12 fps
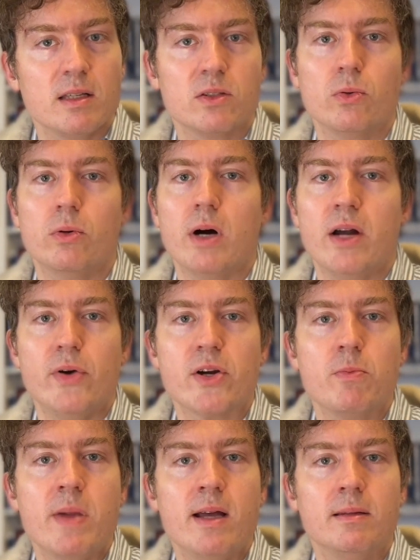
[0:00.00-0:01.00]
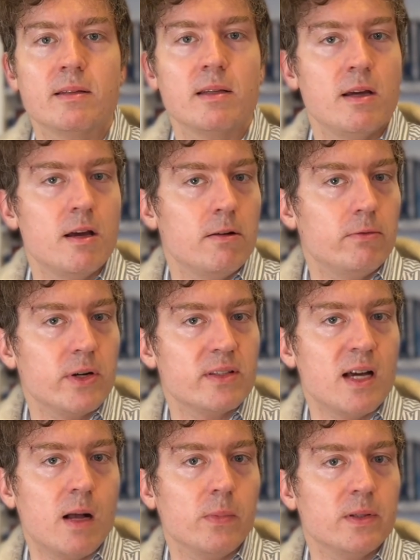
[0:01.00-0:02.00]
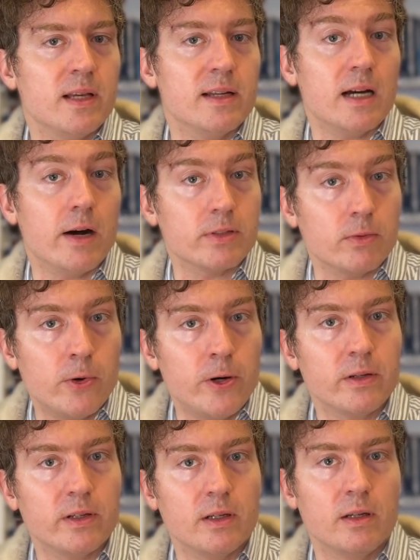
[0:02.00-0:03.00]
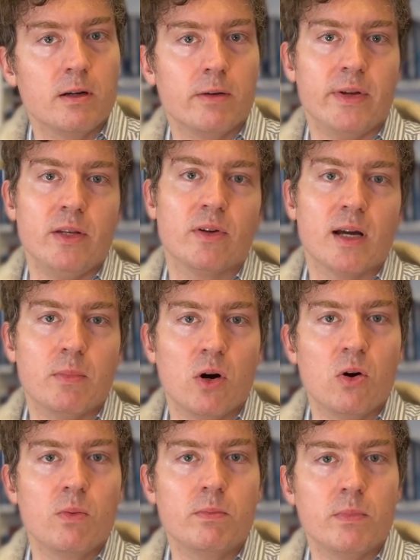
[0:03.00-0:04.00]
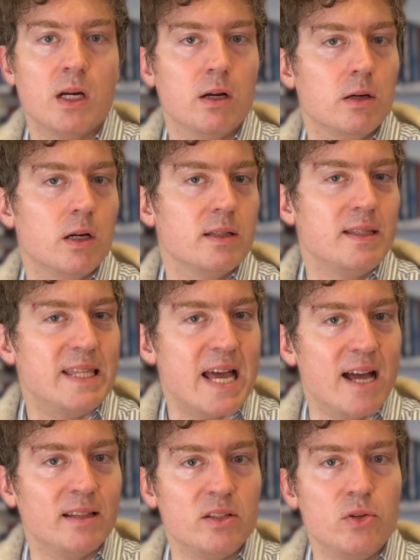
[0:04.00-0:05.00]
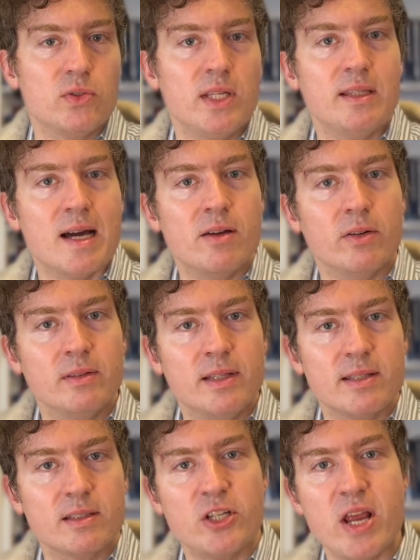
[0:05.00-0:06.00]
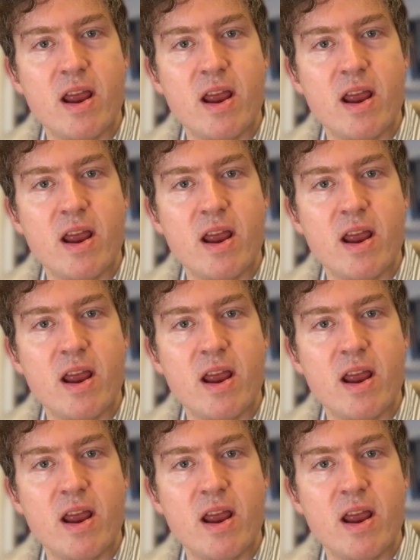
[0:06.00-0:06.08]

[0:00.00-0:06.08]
So I recommend, for example, that after work, when you come home, then you sit down on this